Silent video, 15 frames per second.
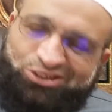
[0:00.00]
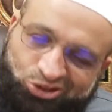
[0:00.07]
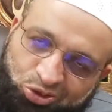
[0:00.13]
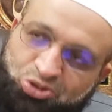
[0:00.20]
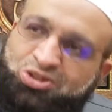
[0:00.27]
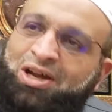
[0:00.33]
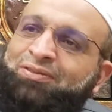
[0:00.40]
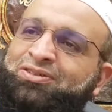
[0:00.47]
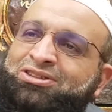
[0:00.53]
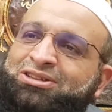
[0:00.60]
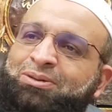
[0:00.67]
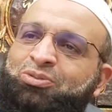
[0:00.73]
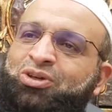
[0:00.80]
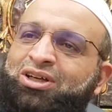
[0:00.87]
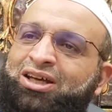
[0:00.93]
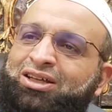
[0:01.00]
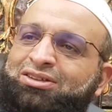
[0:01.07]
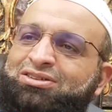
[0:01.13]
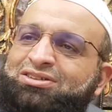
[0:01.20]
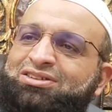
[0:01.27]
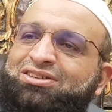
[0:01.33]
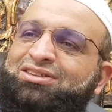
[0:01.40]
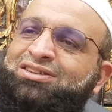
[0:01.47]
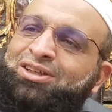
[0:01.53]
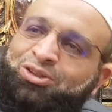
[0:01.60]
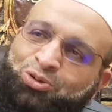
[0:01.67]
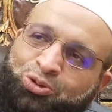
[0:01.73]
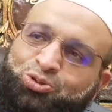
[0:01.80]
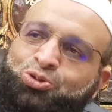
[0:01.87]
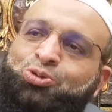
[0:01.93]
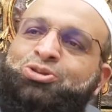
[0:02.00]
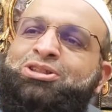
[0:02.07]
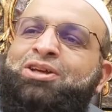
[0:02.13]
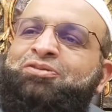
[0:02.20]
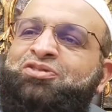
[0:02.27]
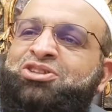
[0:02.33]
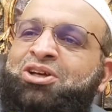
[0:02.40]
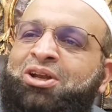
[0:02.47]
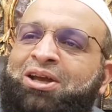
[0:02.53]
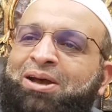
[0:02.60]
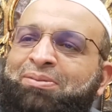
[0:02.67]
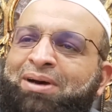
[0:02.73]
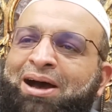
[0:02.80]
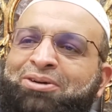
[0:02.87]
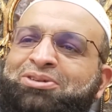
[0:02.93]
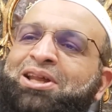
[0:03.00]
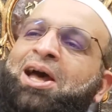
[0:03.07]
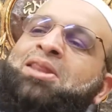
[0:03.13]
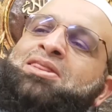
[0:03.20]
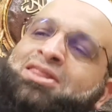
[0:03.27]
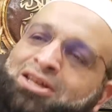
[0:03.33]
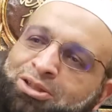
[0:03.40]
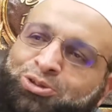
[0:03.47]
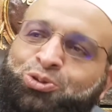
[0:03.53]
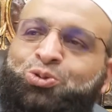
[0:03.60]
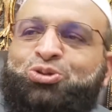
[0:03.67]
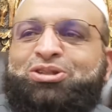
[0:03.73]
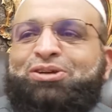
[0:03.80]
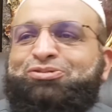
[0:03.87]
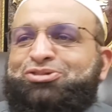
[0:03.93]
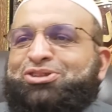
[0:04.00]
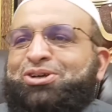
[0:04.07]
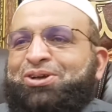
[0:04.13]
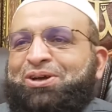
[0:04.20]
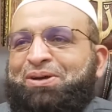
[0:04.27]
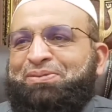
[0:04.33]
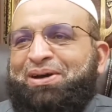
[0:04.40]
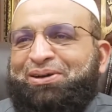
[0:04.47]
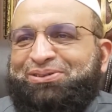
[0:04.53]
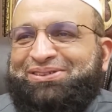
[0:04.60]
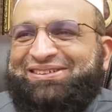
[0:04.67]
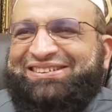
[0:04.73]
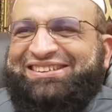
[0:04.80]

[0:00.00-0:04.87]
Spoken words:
You travel somewhere else, then your true self is going to come out and their true self is going to come out.